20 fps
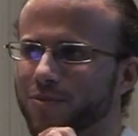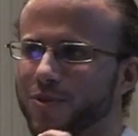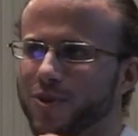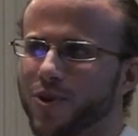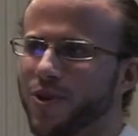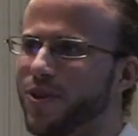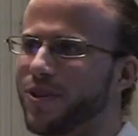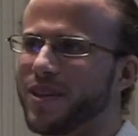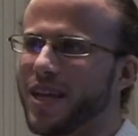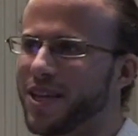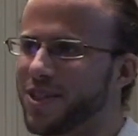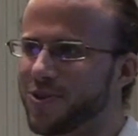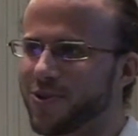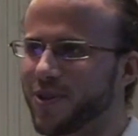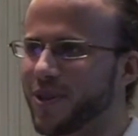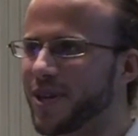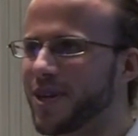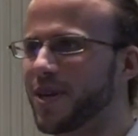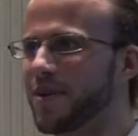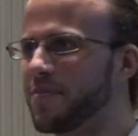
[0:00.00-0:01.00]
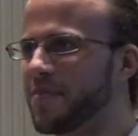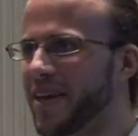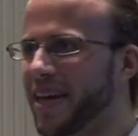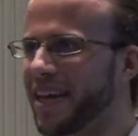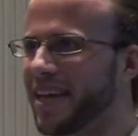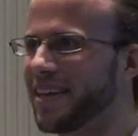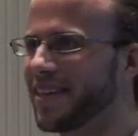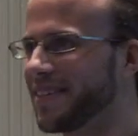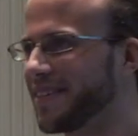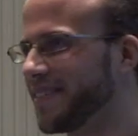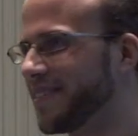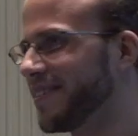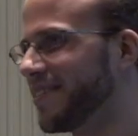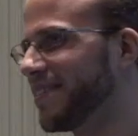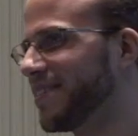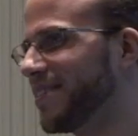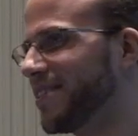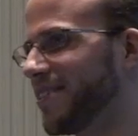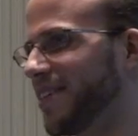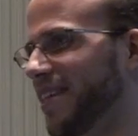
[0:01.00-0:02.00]
good that's really going to be.
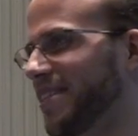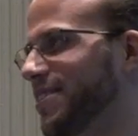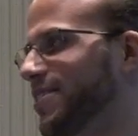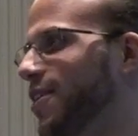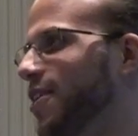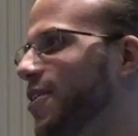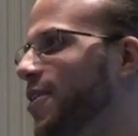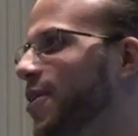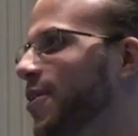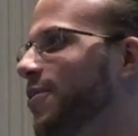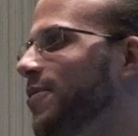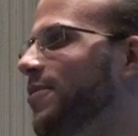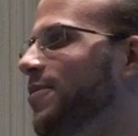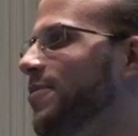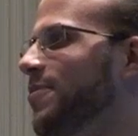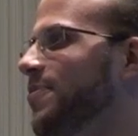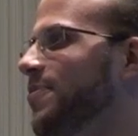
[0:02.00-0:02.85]
So that's an unknown.